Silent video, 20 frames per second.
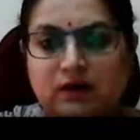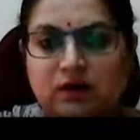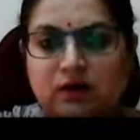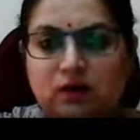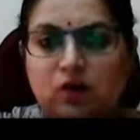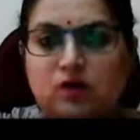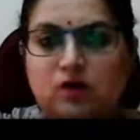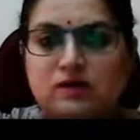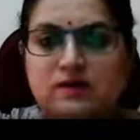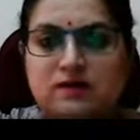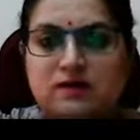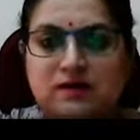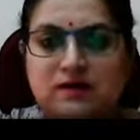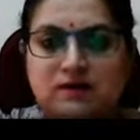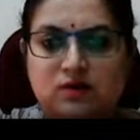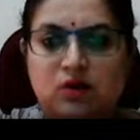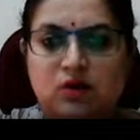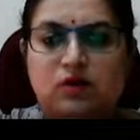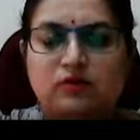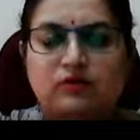onset
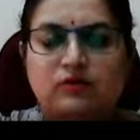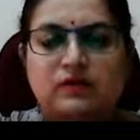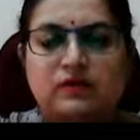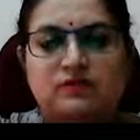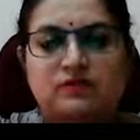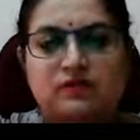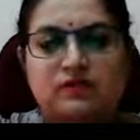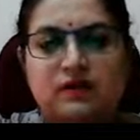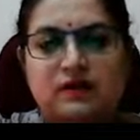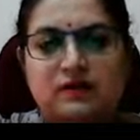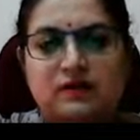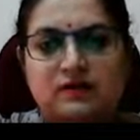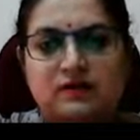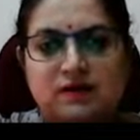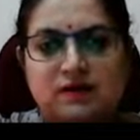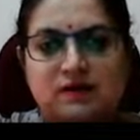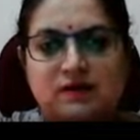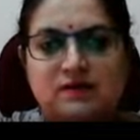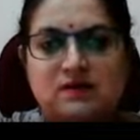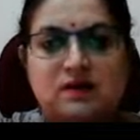of different
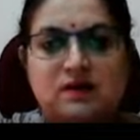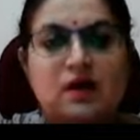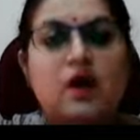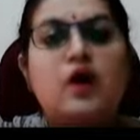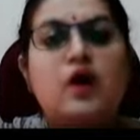disaster.